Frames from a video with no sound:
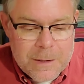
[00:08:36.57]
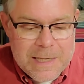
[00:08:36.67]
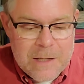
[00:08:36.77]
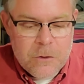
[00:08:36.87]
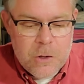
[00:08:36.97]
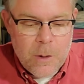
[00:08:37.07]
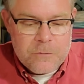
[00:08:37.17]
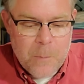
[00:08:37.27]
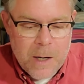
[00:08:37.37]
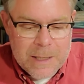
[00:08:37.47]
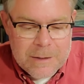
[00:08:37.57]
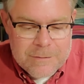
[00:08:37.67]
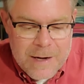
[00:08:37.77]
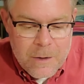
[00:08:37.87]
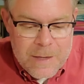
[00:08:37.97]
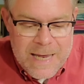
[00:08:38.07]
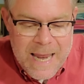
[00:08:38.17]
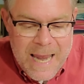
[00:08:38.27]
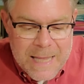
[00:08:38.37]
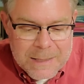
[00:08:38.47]
Looking at the US market, Terry
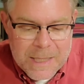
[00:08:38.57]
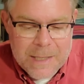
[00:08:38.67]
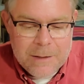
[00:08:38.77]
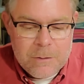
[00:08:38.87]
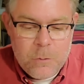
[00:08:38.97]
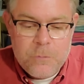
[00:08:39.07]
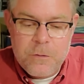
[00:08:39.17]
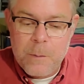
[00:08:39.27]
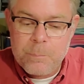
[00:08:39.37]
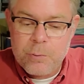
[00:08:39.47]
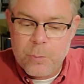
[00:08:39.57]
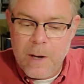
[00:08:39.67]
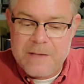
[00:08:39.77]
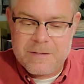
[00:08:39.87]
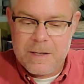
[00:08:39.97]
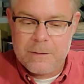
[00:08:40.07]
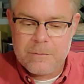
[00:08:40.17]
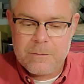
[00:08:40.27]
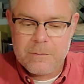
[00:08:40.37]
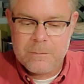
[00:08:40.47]
Hanlon, who's the
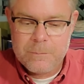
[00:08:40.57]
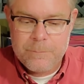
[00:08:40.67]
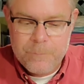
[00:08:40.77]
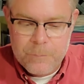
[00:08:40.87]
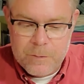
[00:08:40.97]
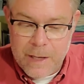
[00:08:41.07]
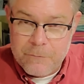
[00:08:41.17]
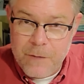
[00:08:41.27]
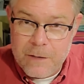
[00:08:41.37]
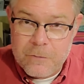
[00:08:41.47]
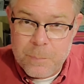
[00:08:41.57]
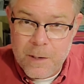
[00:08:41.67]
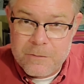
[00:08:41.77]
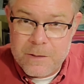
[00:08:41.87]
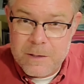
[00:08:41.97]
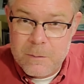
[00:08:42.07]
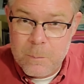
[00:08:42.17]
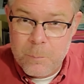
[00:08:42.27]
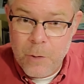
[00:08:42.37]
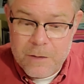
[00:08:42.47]
president, not vice president,
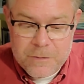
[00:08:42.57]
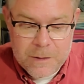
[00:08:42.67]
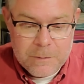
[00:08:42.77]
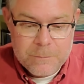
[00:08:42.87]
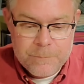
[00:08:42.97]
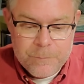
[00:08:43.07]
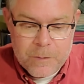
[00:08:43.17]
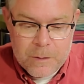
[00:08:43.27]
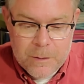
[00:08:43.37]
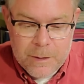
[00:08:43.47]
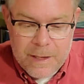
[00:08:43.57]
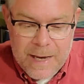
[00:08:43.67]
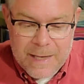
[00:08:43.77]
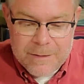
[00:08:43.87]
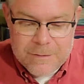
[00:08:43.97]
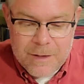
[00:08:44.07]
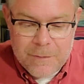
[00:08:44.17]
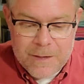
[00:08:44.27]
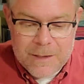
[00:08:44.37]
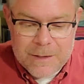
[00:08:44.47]
president at
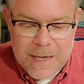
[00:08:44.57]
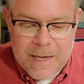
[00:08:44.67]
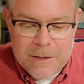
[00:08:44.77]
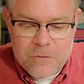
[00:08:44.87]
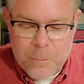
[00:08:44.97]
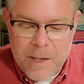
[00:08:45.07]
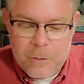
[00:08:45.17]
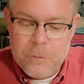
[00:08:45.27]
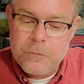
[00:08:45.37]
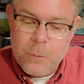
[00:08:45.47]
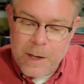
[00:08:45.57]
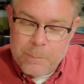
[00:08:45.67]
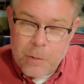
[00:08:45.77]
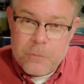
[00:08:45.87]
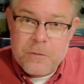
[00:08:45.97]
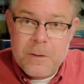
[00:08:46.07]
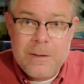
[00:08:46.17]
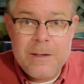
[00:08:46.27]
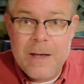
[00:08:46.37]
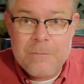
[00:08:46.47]
Dillon Gage Metals, who I
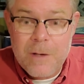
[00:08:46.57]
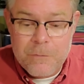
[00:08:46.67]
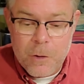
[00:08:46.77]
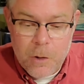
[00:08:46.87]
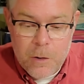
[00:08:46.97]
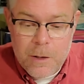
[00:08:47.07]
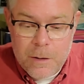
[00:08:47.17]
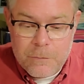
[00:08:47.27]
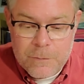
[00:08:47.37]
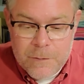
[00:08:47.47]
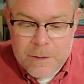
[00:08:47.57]
personally have never heard of,